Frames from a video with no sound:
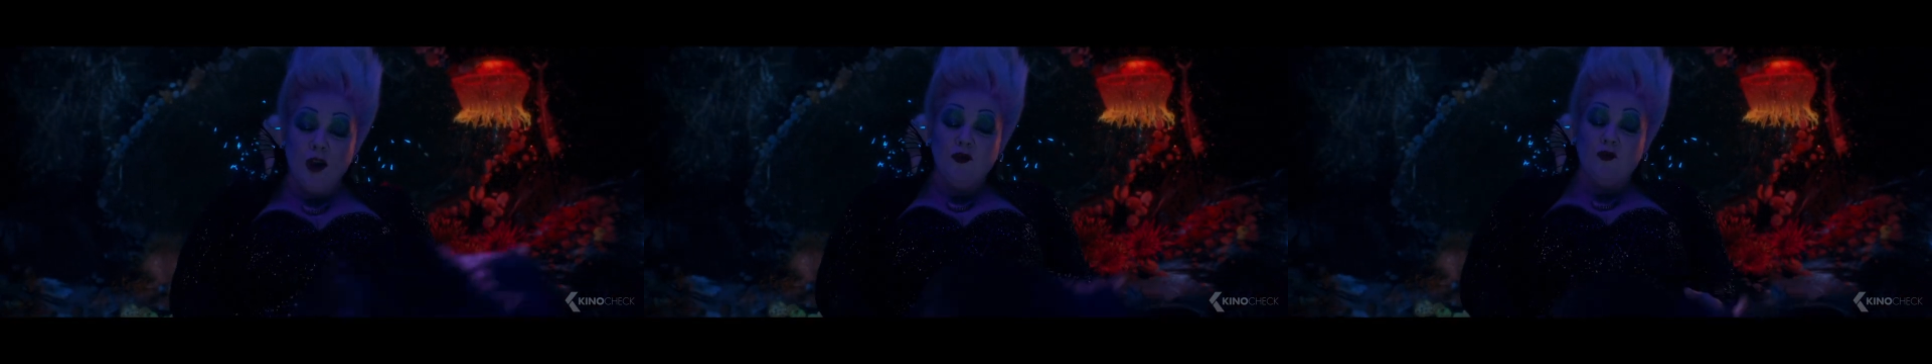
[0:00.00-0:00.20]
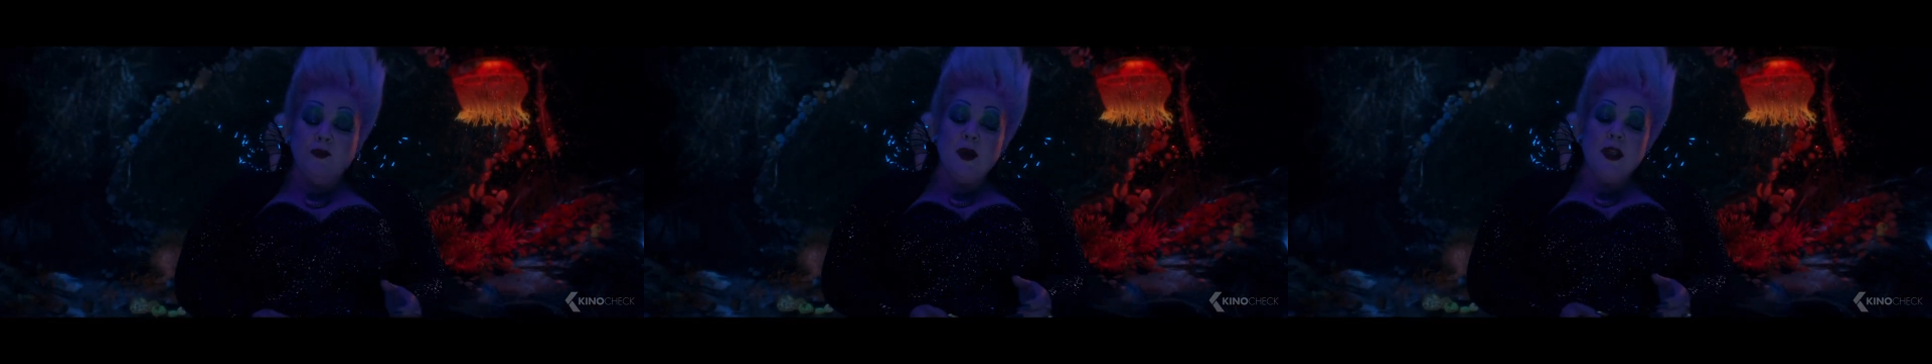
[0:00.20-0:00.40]

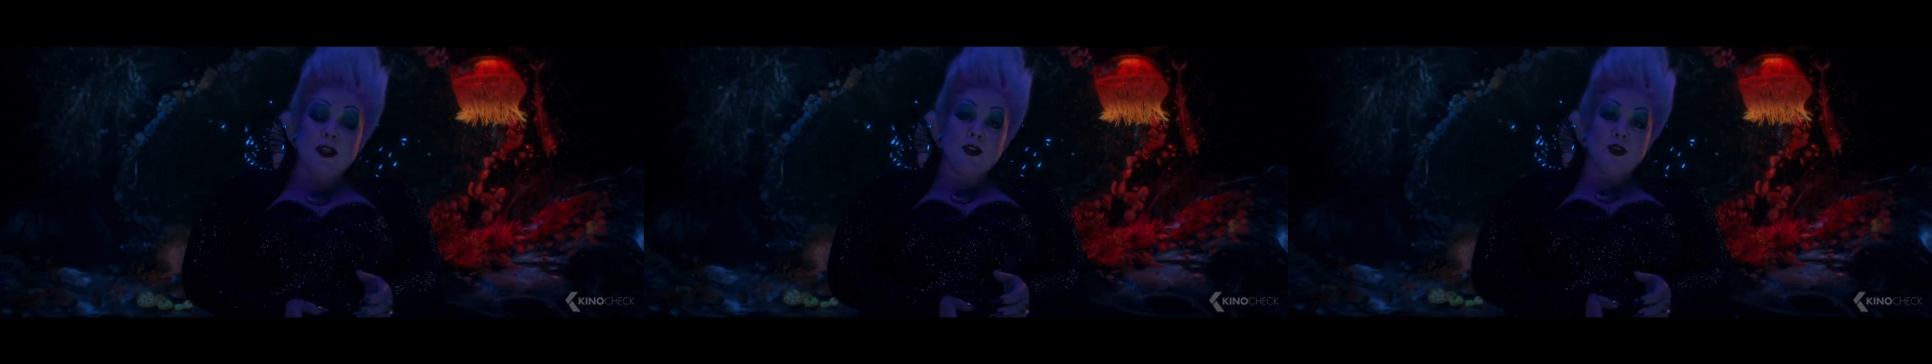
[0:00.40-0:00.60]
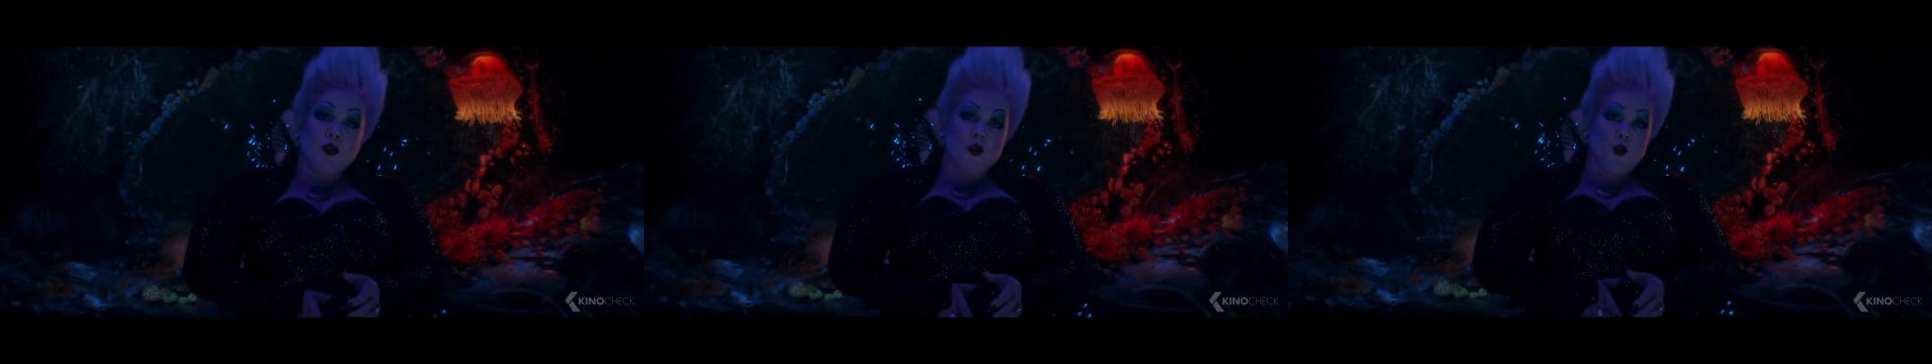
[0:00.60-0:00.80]
I've
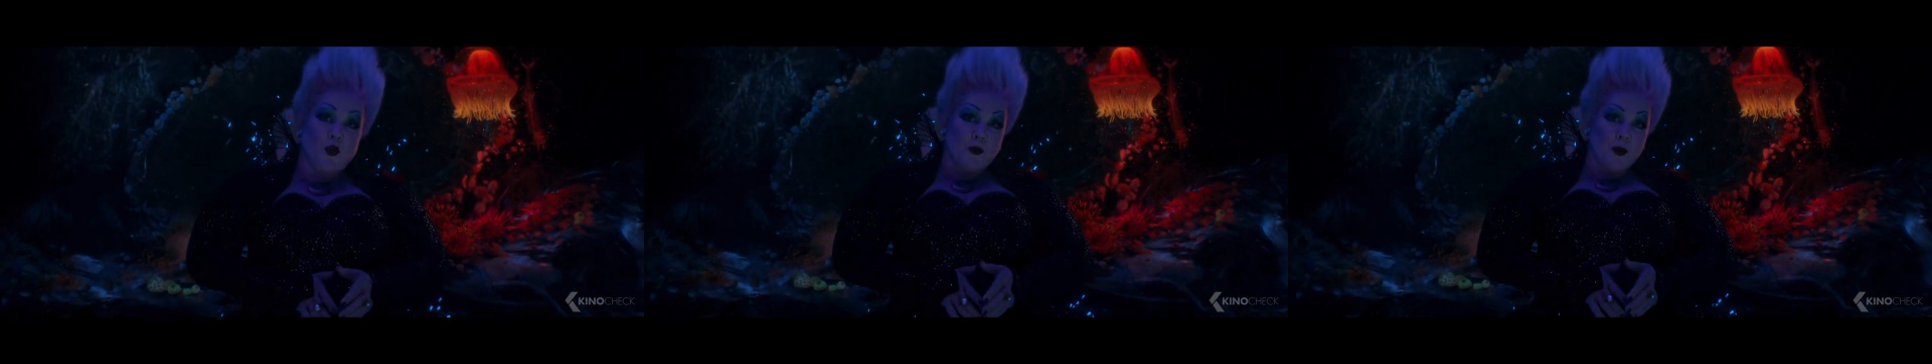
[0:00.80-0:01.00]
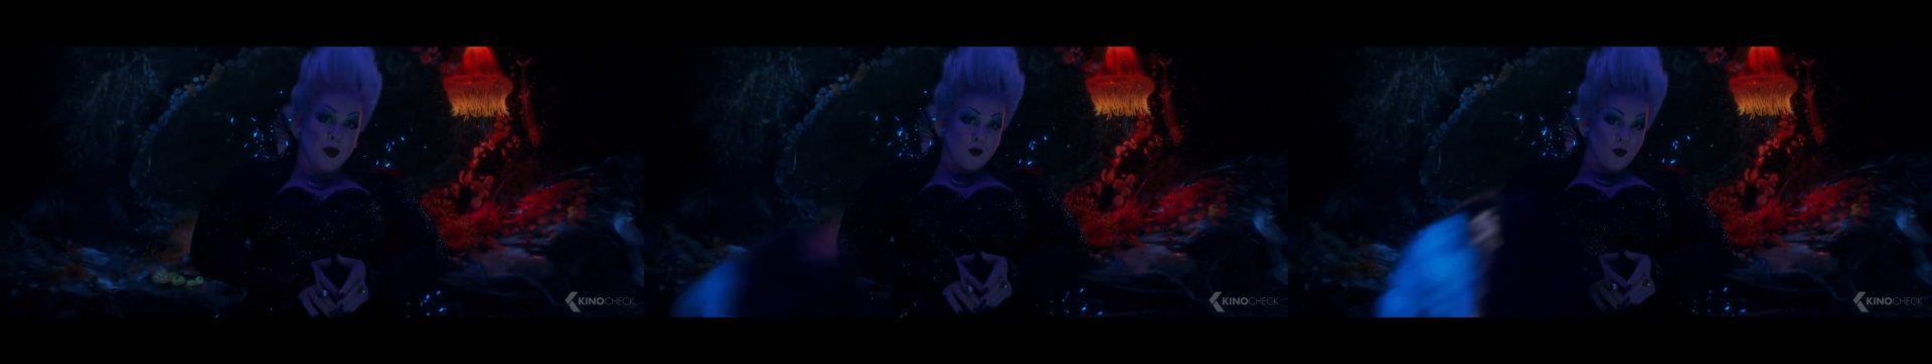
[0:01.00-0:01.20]
mended
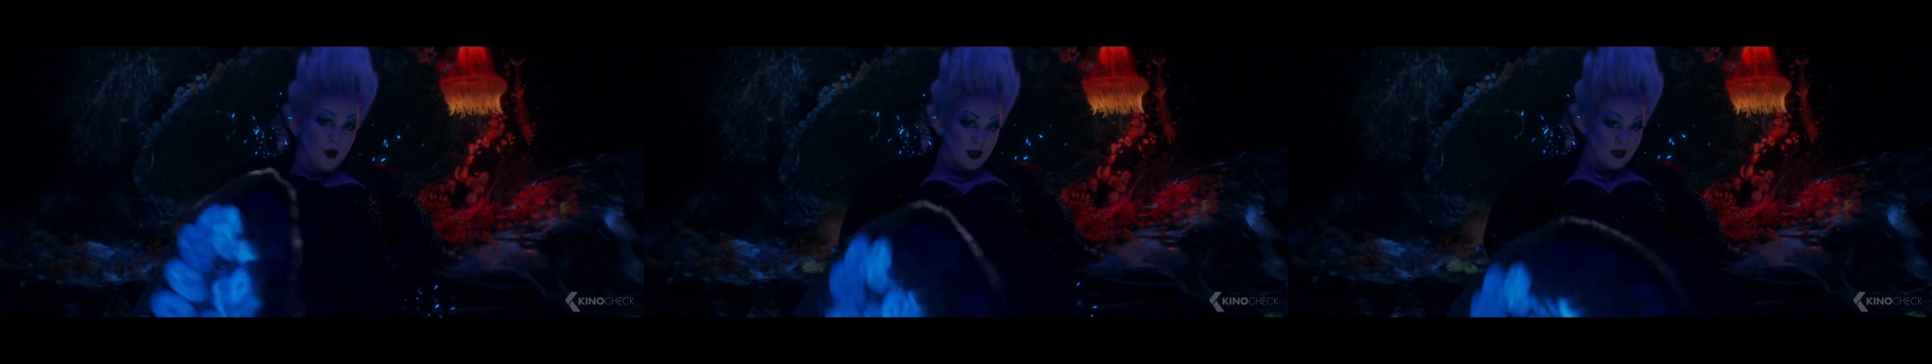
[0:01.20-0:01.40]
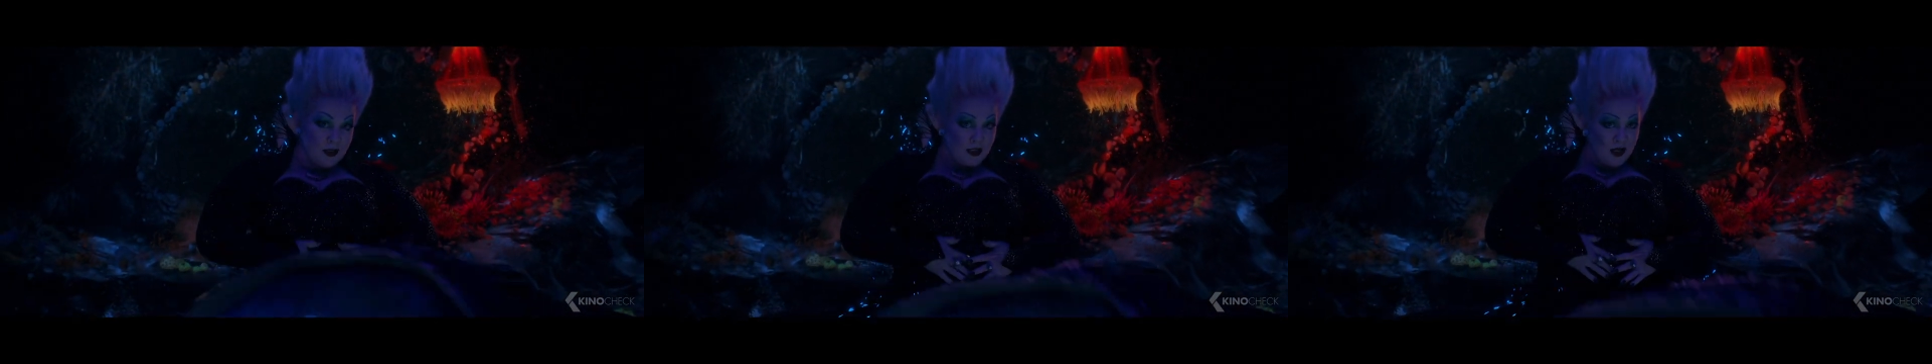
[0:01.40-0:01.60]
all my
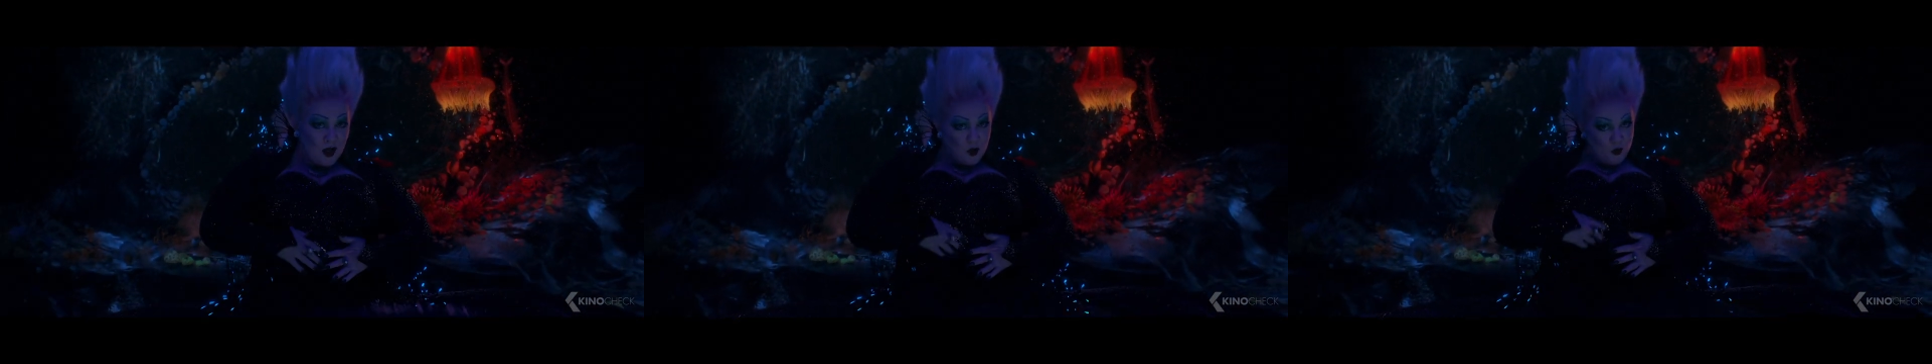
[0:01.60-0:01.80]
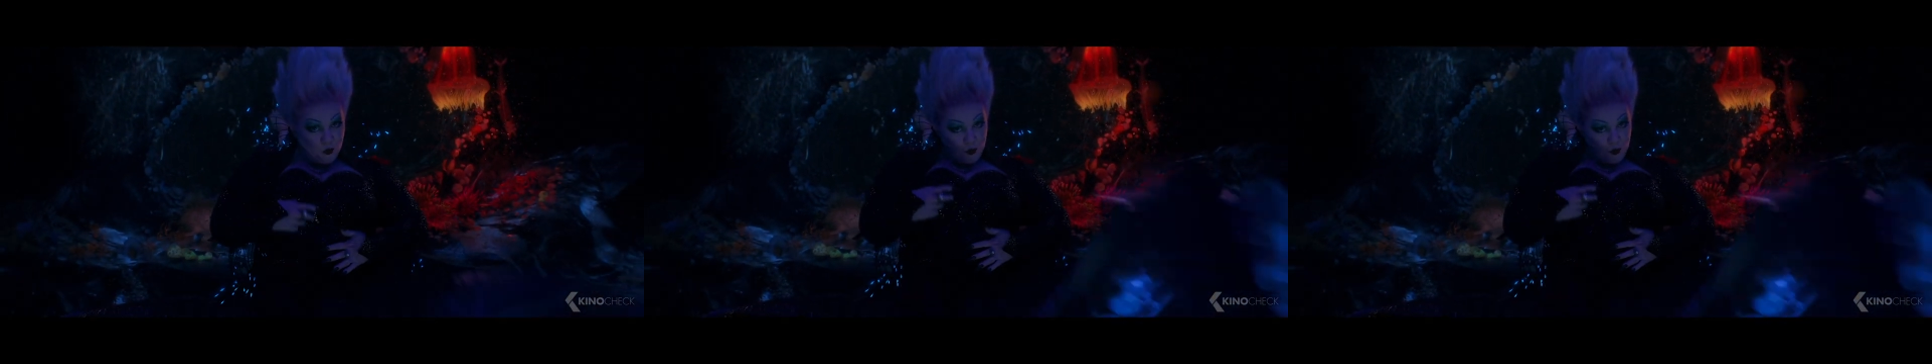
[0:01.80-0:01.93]
ways.